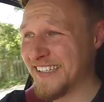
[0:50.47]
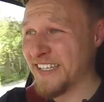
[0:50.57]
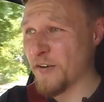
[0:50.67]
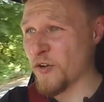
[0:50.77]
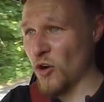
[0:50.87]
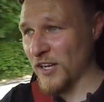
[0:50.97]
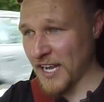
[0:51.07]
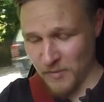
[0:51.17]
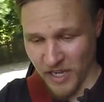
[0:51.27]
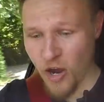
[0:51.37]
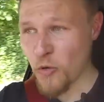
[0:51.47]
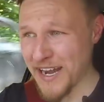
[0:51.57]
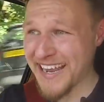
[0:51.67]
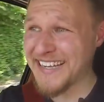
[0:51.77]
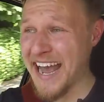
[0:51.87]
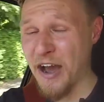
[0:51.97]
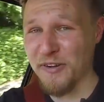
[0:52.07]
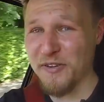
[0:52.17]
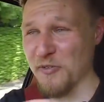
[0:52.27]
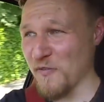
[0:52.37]
I've got to keep the cold air down
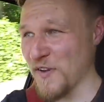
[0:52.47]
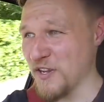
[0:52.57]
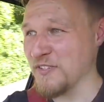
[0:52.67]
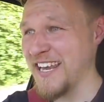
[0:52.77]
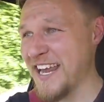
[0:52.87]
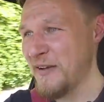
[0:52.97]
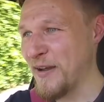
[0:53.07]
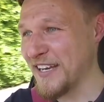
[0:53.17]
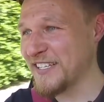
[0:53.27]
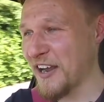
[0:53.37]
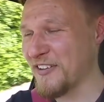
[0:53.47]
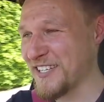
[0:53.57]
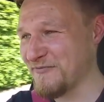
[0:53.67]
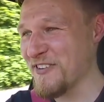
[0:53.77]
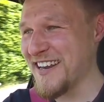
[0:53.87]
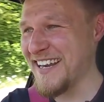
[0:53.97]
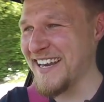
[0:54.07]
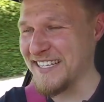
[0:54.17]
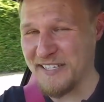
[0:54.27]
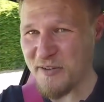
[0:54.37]
in order for you to hear me, so this really
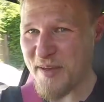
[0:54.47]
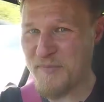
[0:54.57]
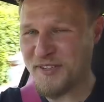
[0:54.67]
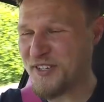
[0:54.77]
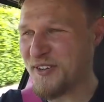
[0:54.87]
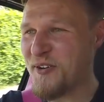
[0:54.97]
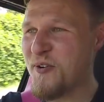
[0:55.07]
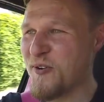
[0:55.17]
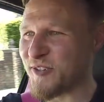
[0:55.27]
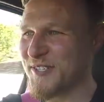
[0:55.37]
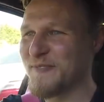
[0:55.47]
is commitment to the cause.